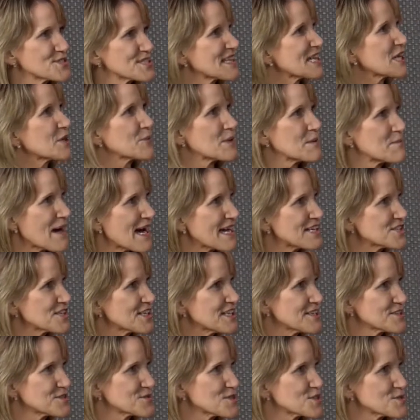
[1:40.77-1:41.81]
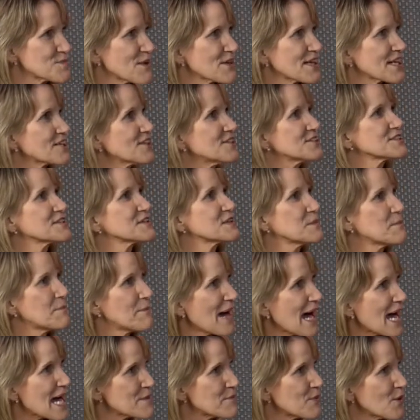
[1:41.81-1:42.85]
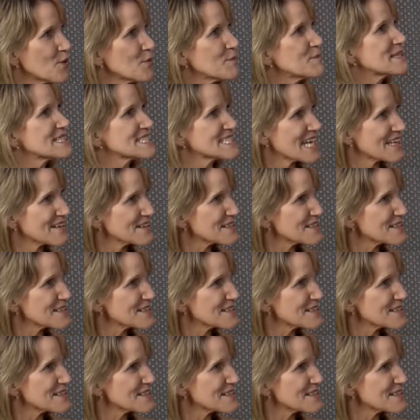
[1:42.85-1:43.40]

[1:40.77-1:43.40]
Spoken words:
I think when my kids were small, I called it the Bible, but tell